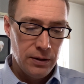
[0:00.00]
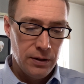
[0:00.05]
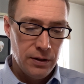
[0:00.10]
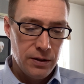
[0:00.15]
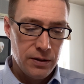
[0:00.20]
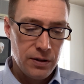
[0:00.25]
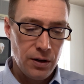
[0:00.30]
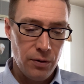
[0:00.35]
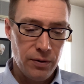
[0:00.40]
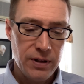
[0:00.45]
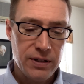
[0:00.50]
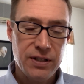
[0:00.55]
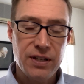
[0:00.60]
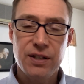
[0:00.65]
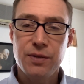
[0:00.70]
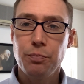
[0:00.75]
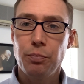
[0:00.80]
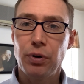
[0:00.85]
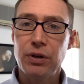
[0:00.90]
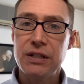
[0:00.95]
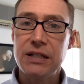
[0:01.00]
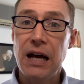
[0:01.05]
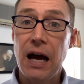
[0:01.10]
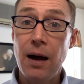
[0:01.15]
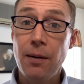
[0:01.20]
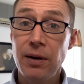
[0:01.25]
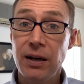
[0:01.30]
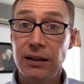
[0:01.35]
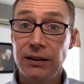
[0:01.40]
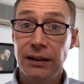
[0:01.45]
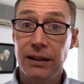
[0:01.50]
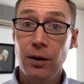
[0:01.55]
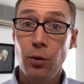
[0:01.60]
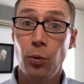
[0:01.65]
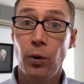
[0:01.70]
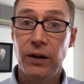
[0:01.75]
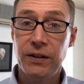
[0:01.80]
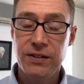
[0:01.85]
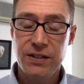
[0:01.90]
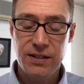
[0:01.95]
So this is predominantly
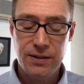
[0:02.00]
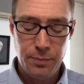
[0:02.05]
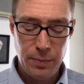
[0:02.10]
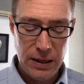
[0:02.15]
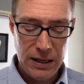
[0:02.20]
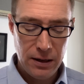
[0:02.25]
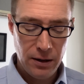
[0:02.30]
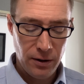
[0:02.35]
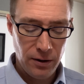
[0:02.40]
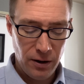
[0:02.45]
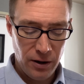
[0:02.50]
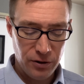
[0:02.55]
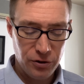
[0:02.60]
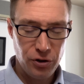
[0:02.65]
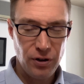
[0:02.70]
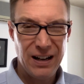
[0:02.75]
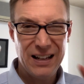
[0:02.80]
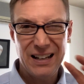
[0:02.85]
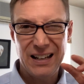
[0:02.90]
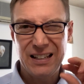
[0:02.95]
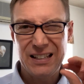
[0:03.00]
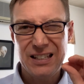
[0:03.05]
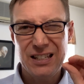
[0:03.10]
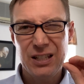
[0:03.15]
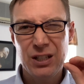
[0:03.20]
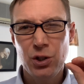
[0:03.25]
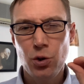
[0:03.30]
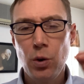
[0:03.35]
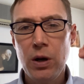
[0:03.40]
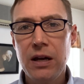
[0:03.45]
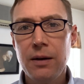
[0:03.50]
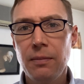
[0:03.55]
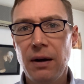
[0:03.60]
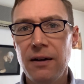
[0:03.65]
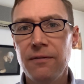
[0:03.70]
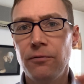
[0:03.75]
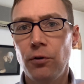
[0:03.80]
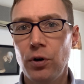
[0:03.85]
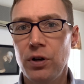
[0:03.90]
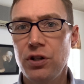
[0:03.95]
one speaker. I'll try to tweak
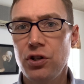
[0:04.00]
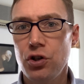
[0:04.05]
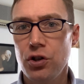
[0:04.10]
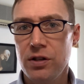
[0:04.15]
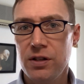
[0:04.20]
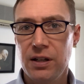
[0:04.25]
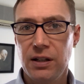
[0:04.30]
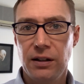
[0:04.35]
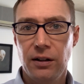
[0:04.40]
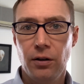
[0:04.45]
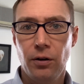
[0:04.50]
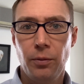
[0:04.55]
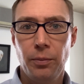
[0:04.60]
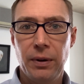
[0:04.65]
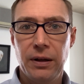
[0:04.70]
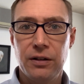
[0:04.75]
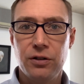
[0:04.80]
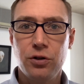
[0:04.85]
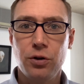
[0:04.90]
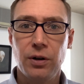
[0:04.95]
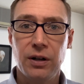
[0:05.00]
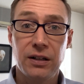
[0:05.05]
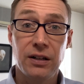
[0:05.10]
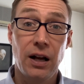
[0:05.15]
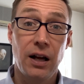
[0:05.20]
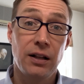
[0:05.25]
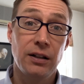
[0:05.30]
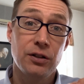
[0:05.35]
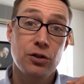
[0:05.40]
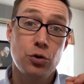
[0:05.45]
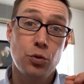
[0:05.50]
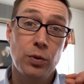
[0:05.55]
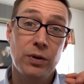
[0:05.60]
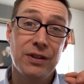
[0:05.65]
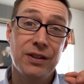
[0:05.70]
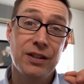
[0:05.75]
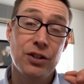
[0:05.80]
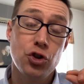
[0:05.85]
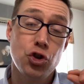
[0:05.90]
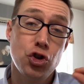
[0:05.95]
my voice just a little bit to acknowledge
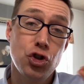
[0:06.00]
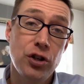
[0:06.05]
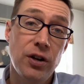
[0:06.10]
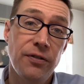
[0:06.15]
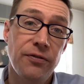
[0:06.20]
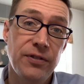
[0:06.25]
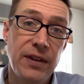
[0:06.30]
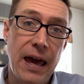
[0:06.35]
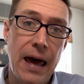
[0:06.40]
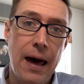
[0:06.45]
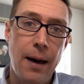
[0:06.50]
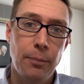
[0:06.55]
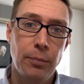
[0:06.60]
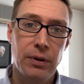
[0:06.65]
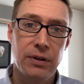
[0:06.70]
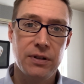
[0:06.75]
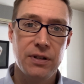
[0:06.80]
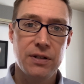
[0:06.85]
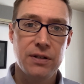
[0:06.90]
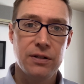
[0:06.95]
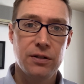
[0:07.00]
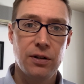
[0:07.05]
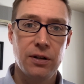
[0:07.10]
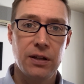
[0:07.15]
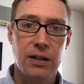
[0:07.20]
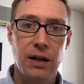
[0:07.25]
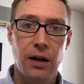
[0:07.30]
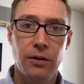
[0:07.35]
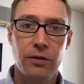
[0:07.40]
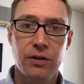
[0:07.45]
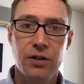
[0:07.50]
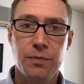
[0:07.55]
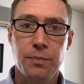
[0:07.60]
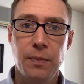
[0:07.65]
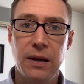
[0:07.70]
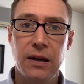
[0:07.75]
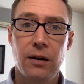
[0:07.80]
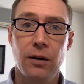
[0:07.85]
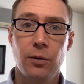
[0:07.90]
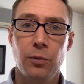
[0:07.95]
when the shift happens to the other
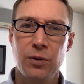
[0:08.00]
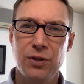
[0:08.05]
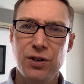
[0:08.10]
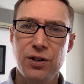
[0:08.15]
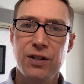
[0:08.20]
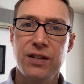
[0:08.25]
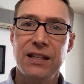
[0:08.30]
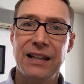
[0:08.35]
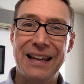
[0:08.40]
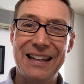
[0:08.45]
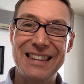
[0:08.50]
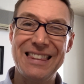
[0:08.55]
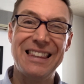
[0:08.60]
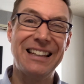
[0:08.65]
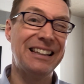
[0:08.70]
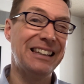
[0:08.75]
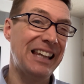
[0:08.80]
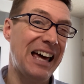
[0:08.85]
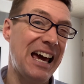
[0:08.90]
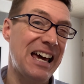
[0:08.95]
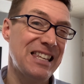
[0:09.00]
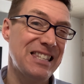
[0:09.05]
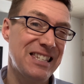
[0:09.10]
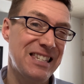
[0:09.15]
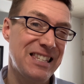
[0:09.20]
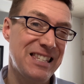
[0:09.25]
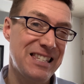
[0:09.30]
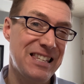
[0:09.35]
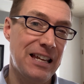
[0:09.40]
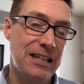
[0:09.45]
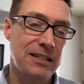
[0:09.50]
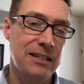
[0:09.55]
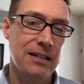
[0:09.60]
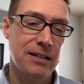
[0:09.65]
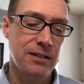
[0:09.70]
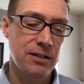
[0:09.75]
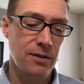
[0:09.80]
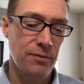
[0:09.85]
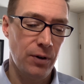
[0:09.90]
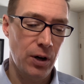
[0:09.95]
speaker, which is like the last
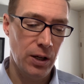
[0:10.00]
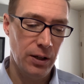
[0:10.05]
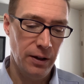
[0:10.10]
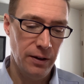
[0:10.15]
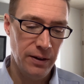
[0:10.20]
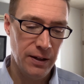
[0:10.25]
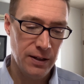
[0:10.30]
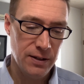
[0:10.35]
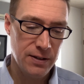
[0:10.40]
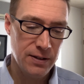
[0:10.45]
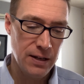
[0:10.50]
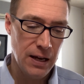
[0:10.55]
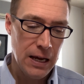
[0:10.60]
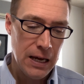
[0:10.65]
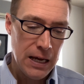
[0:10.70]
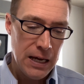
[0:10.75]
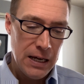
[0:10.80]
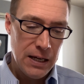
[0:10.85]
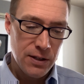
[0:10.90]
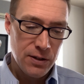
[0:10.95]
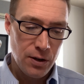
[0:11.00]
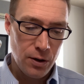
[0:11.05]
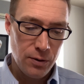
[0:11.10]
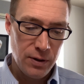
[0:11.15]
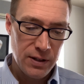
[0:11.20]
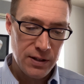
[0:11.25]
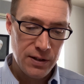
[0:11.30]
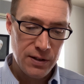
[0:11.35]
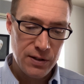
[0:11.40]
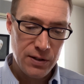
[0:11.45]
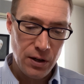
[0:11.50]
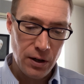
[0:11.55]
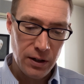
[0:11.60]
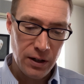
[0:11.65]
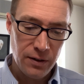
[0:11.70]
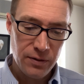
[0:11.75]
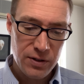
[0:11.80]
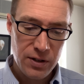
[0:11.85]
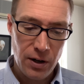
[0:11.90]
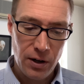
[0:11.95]
sentence of all of this. So this is
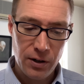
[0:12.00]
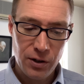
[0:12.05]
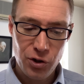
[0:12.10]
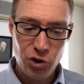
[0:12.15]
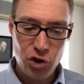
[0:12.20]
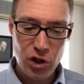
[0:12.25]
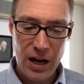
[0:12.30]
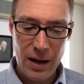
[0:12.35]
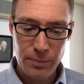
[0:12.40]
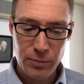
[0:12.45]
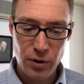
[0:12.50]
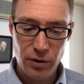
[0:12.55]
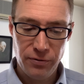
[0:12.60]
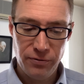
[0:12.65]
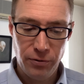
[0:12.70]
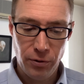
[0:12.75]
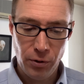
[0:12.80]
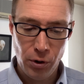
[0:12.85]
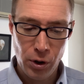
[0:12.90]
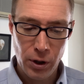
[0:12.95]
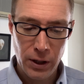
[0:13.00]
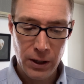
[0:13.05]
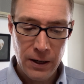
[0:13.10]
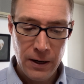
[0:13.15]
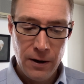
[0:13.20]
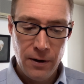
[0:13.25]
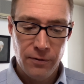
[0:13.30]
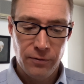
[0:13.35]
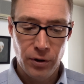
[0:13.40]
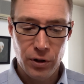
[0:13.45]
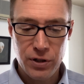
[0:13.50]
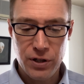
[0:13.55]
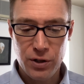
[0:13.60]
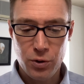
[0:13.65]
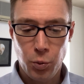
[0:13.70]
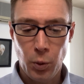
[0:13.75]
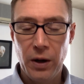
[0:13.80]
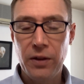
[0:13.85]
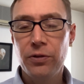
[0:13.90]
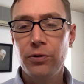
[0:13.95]
Song of Songs, chapter 4,
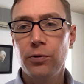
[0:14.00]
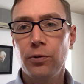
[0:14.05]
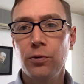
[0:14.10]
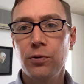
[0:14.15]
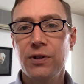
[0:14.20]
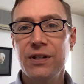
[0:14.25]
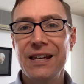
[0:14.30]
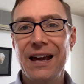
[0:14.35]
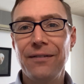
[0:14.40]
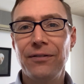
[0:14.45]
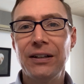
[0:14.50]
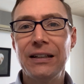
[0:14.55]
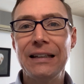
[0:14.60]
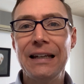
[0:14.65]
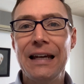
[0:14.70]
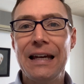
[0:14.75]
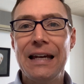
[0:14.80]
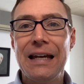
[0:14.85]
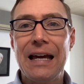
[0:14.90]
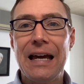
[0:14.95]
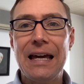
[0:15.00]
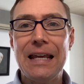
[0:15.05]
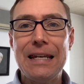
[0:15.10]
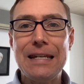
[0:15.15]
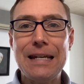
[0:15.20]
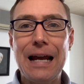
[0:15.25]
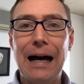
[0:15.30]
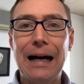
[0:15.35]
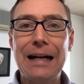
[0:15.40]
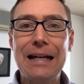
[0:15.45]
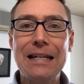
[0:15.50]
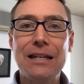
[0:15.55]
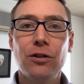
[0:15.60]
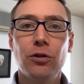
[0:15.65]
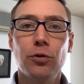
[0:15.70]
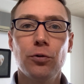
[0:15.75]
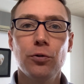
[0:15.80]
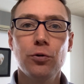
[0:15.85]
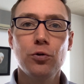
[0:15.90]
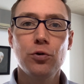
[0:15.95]
verses 1 through 7 and 9
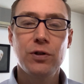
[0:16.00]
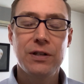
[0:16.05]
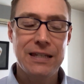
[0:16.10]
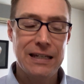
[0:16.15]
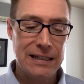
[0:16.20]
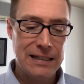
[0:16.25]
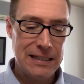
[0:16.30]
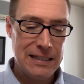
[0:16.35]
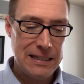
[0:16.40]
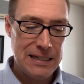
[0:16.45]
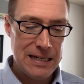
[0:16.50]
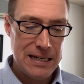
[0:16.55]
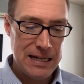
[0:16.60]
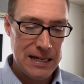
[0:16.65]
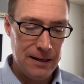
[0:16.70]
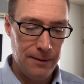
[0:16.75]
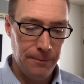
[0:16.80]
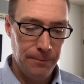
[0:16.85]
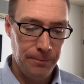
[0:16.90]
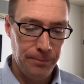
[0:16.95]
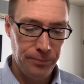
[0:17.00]
through 16.